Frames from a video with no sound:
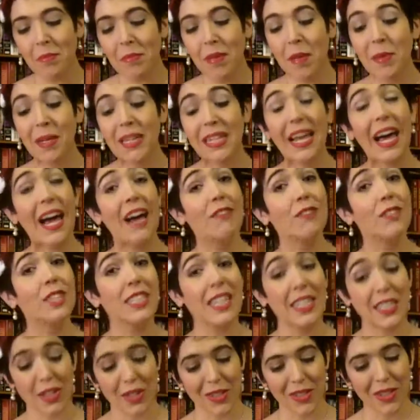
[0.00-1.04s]
Mimi laughed,
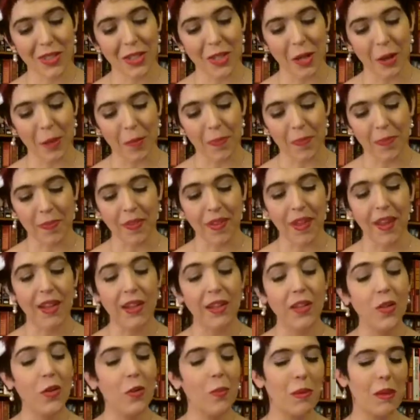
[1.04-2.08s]
and I turned to her.
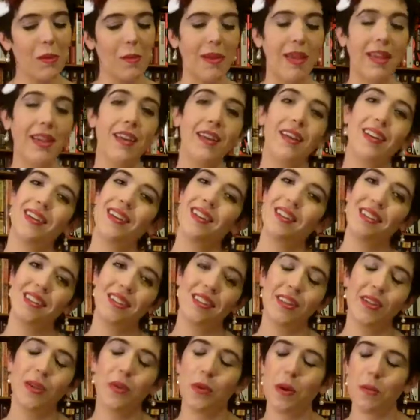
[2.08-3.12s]
"And you, Mimi,
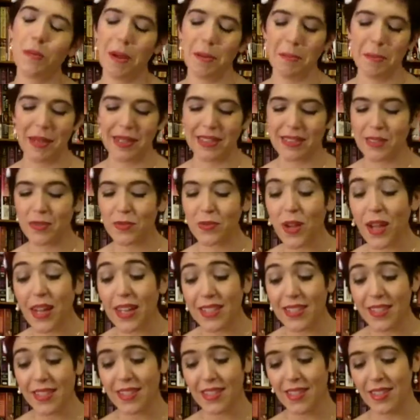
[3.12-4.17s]
you are my best
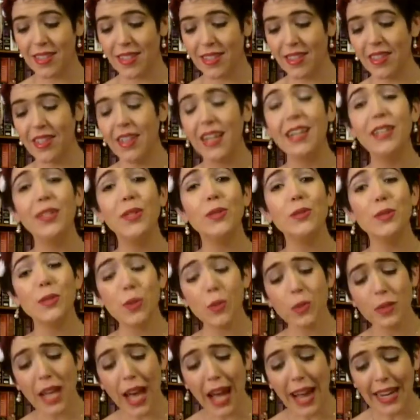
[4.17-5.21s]
friend, and you're
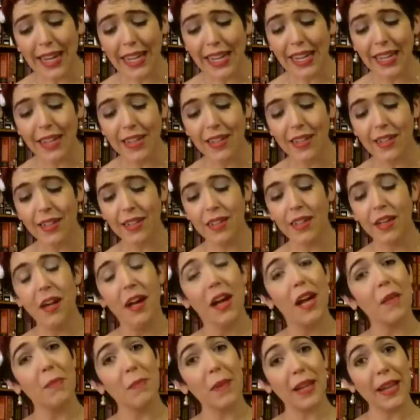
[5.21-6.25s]
so tiny.
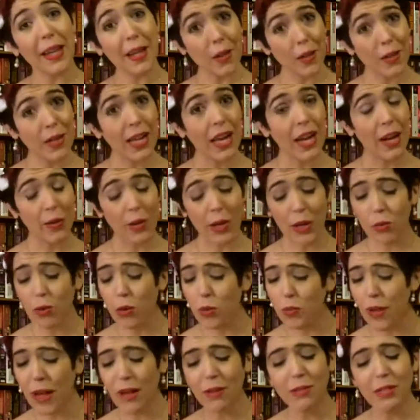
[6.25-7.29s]
I bet I could carry you
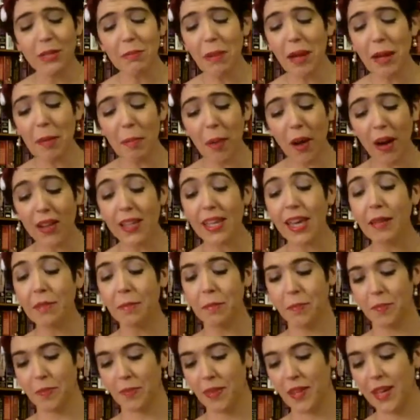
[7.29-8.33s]
around in my pocket."
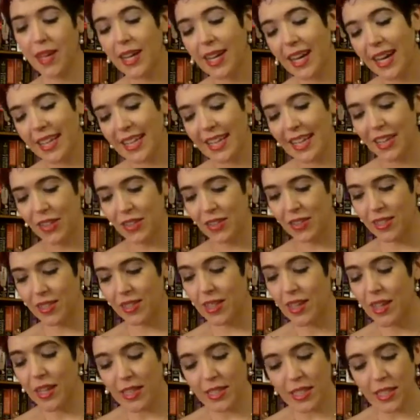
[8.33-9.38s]
I giggled
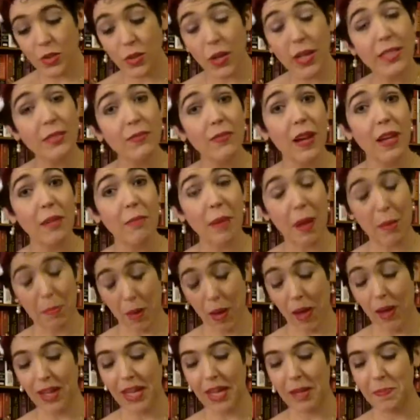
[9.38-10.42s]
as I tried to find my
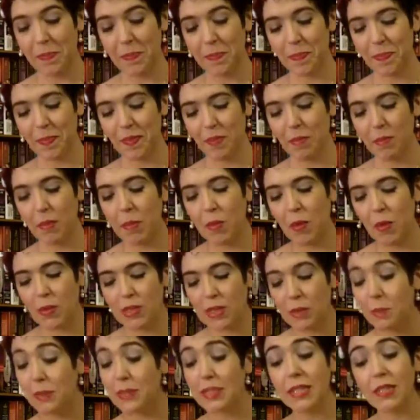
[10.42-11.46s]
pocket. Mimi
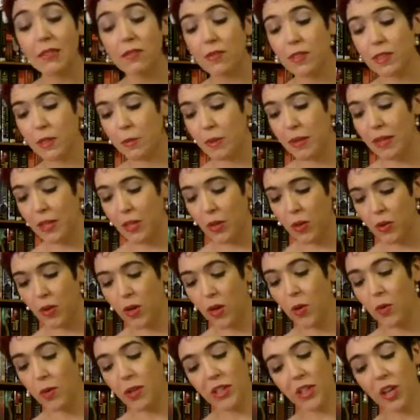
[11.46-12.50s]
was a petite Filipino
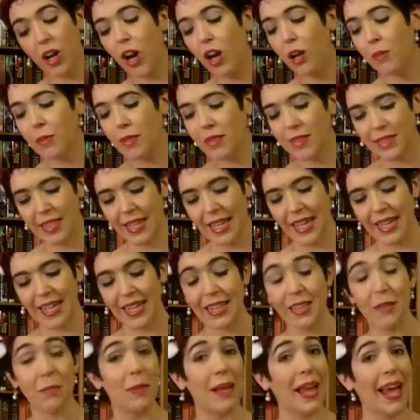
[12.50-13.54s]
with caramel skin
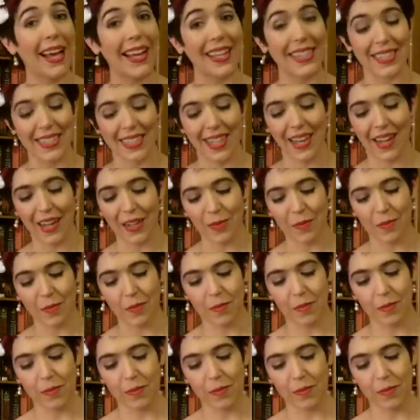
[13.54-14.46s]
and the blackest hair.